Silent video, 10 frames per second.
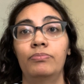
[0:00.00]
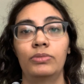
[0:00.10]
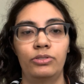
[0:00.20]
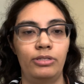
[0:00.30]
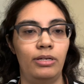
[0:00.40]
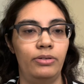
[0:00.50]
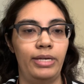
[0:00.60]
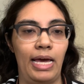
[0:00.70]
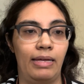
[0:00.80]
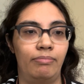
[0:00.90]
So
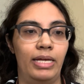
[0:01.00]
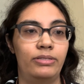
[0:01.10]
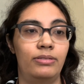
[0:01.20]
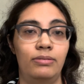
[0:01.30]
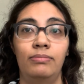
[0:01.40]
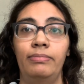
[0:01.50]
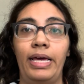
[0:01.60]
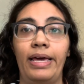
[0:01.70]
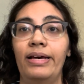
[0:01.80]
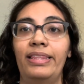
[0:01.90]
yeah, that's
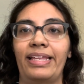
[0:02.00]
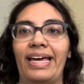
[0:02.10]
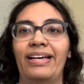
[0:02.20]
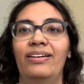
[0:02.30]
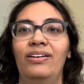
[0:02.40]
a good thing.